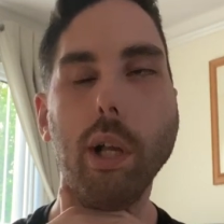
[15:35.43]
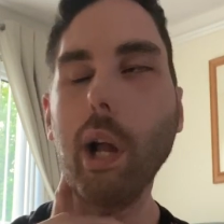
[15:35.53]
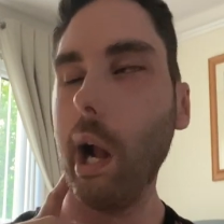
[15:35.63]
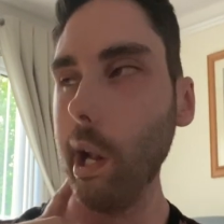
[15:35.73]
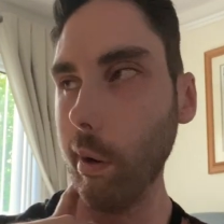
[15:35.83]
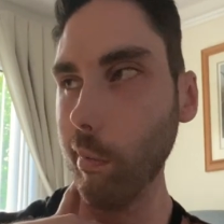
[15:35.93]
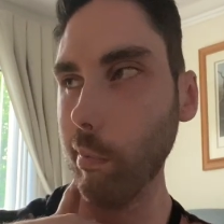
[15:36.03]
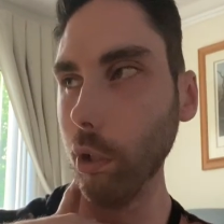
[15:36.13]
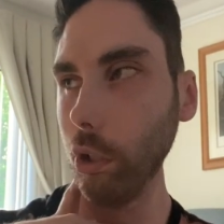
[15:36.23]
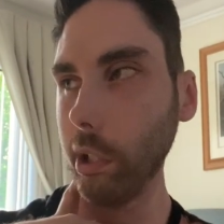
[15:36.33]
And I
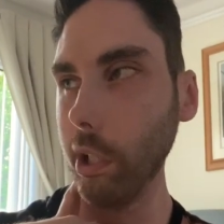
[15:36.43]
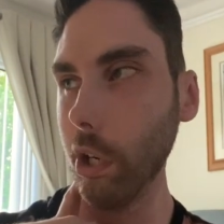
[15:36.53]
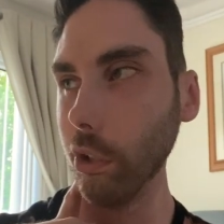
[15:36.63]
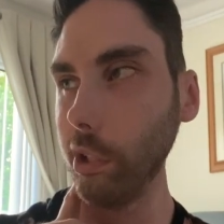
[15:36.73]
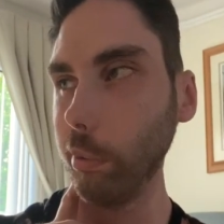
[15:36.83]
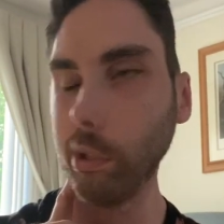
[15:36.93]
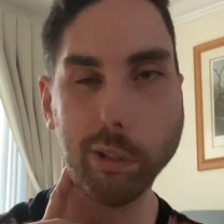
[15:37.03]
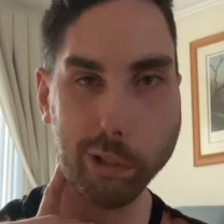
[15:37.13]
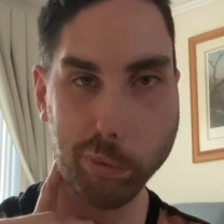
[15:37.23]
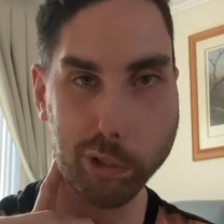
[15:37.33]
remember looking at her, and Lucy
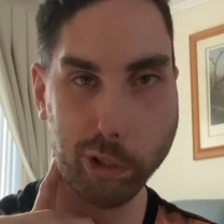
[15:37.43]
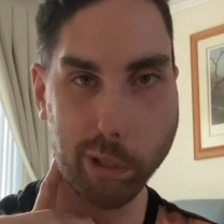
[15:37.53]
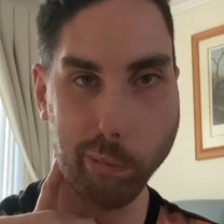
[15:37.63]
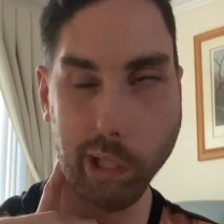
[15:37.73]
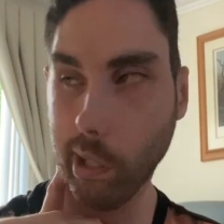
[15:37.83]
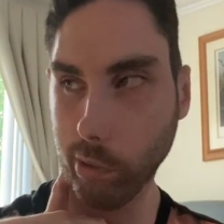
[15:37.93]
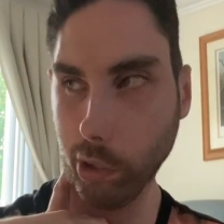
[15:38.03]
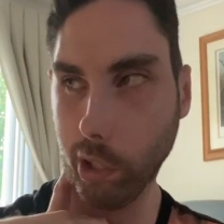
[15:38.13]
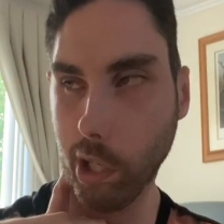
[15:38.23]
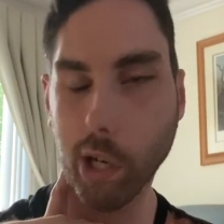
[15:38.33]
was looking at me, and I was
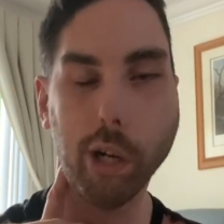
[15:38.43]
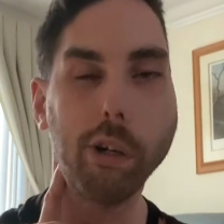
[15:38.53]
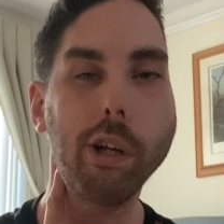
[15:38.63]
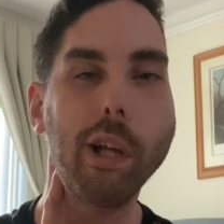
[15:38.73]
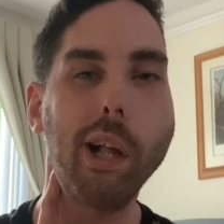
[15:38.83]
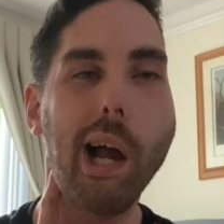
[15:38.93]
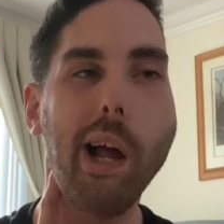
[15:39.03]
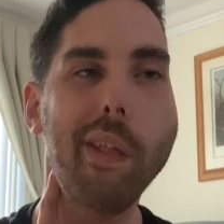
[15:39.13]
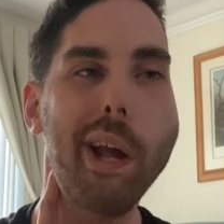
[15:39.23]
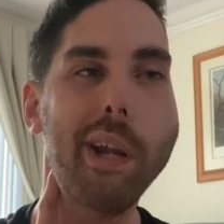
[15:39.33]
looking at her.
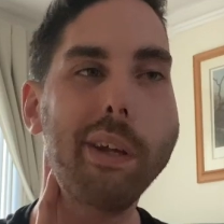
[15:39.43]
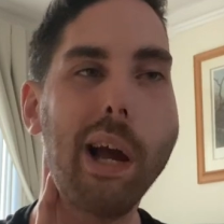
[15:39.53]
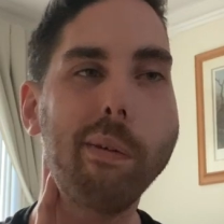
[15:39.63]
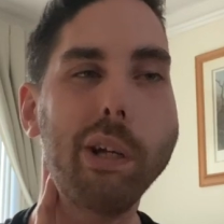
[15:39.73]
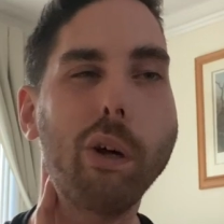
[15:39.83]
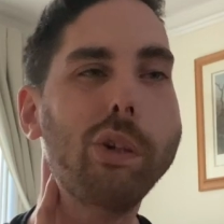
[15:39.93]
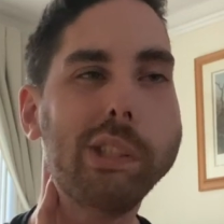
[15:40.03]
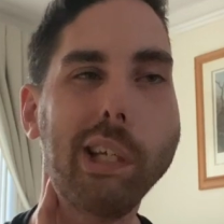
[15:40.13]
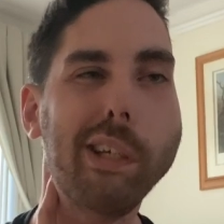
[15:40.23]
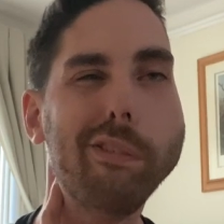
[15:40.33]
And then I went,
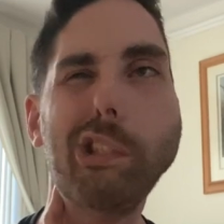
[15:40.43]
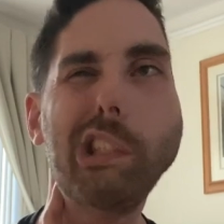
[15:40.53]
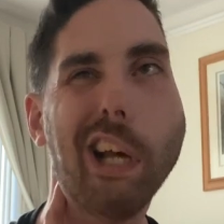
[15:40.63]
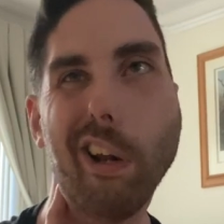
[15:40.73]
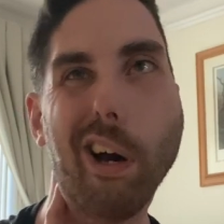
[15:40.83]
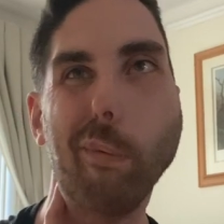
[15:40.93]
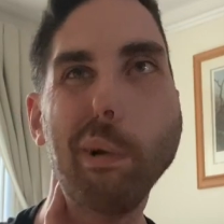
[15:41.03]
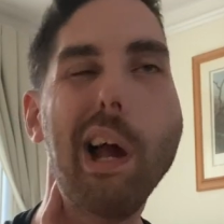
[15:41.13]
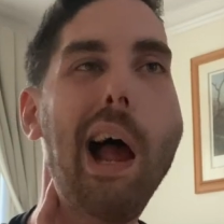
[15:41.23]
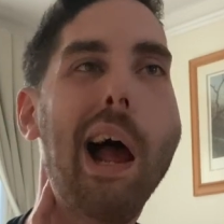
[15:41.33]
Lucy, shut up.
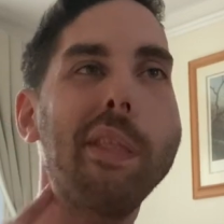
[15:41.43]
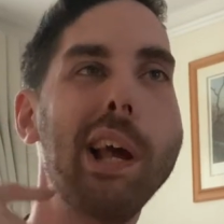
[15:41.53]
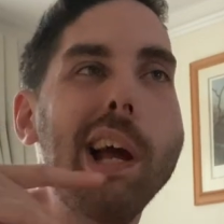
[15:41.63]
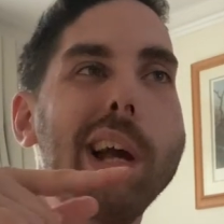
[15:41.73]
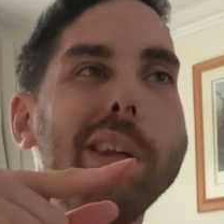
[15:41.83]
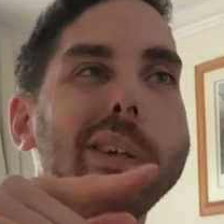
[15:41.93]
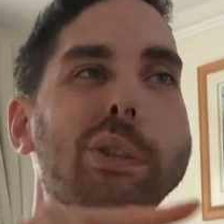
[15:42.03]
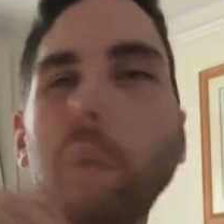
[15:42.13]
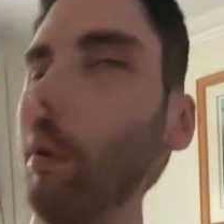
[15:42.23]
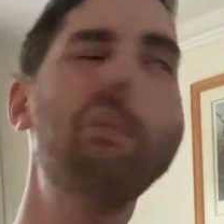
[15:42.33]
And then
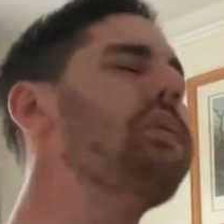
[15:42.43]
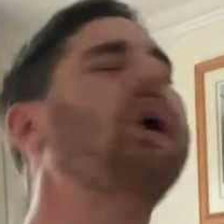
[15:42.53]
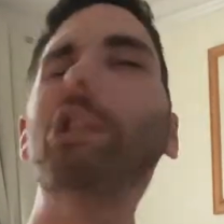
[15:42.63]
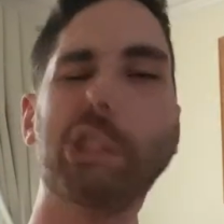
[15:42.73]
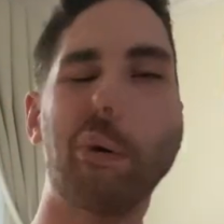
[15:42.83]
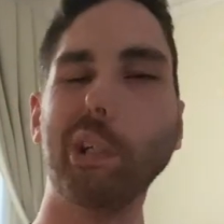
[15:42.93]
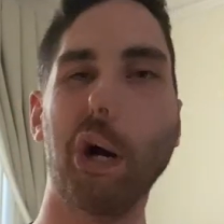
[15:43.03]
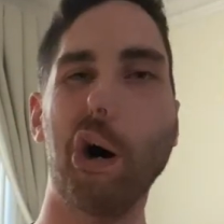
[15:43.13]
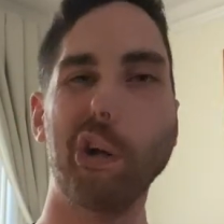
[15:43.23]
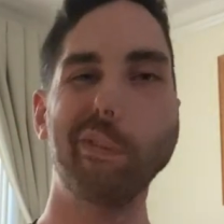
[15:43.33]
Zoe went, what's going
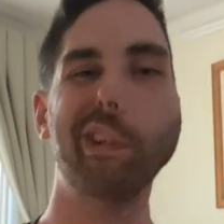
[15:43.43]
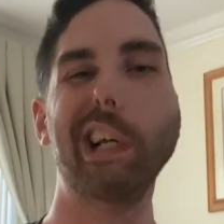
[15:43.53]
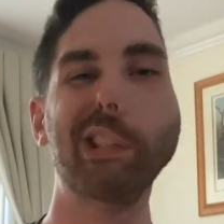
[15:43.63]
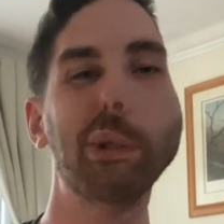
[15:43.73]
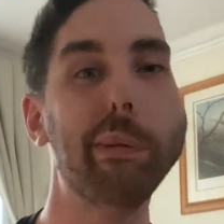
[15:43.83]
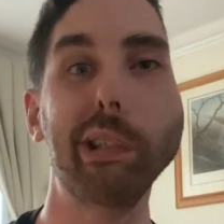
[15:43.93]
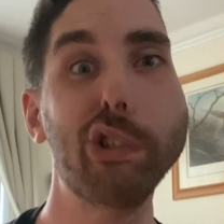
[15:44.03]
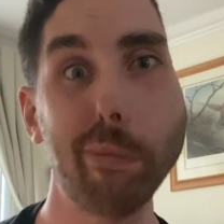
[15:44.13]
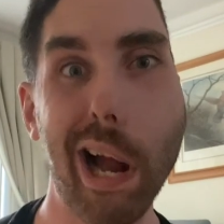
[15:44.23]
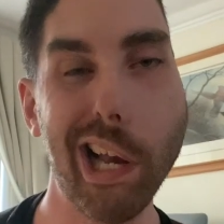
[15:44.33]
on? Like, Zoe being
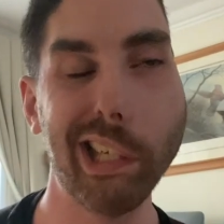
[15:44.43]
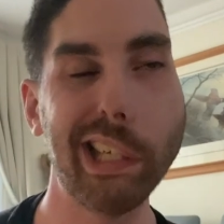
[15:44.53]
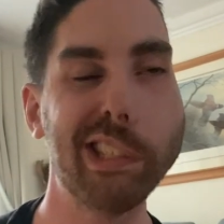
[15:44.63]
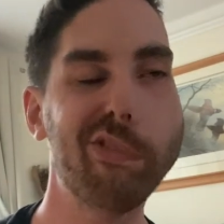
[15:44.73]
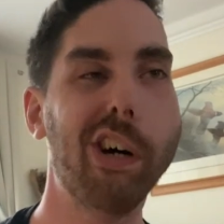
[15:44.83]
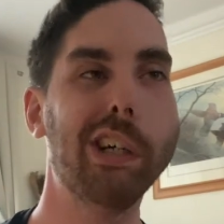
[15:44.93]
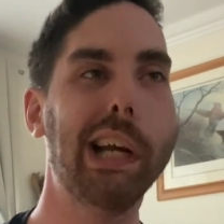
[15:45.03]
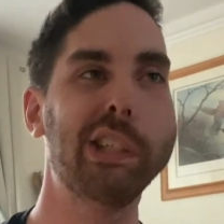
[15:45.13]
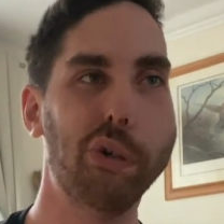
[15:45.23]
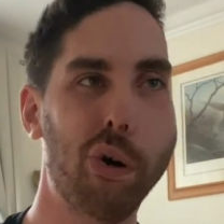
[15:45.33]
dramatic as fuck,
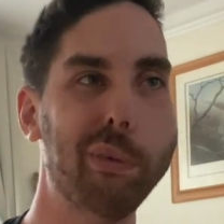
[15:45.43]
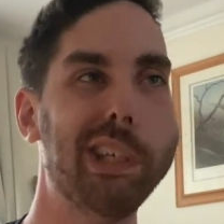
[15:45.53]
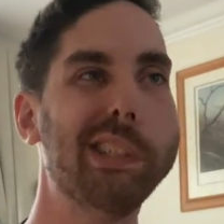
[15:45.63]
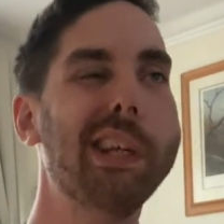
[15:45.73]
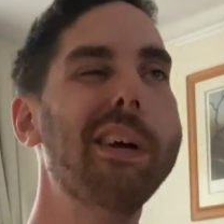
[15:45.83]
as always.